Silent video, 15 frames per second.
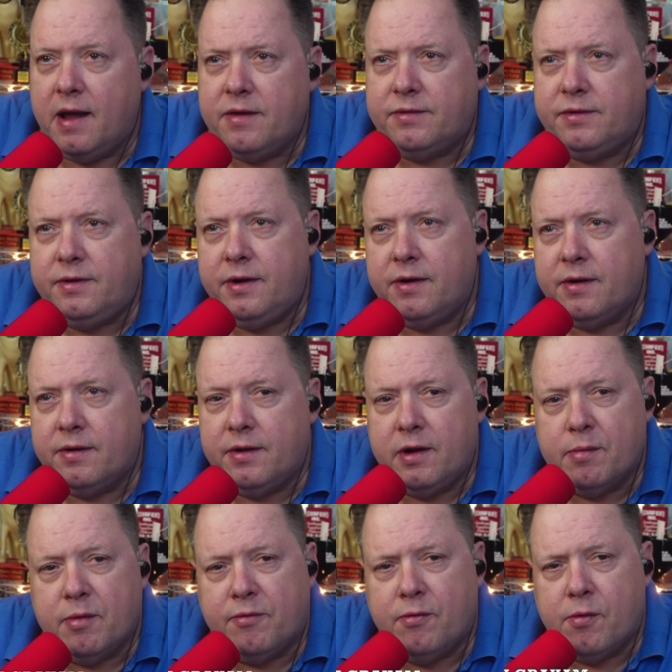I think last
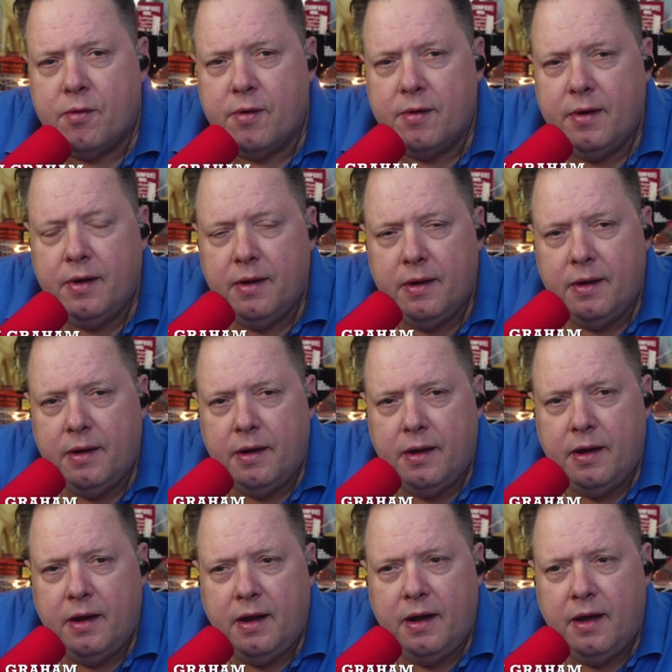year or the year before,
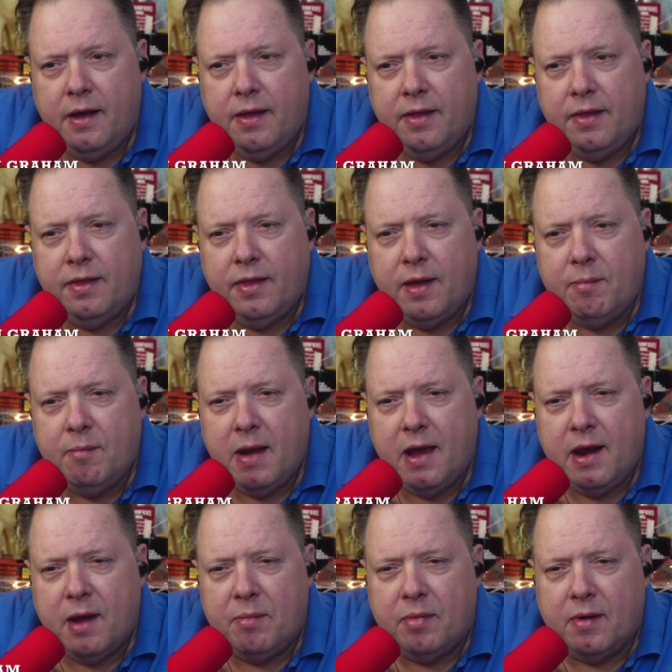they
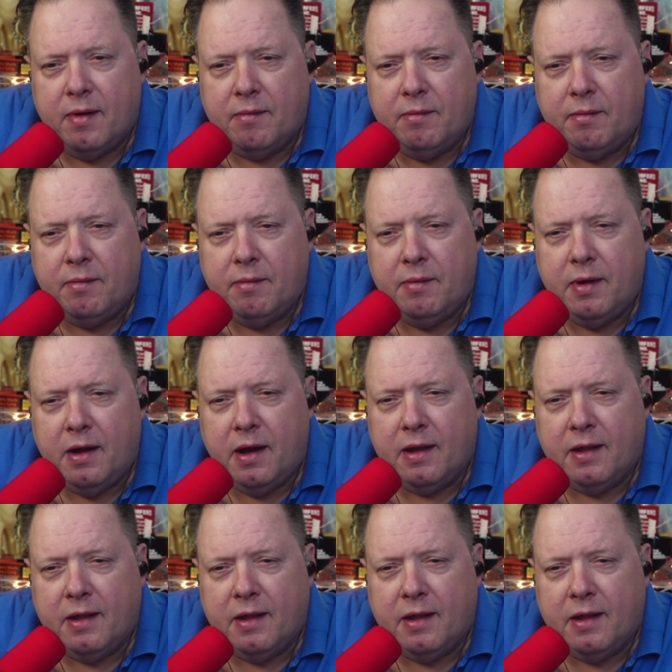made up a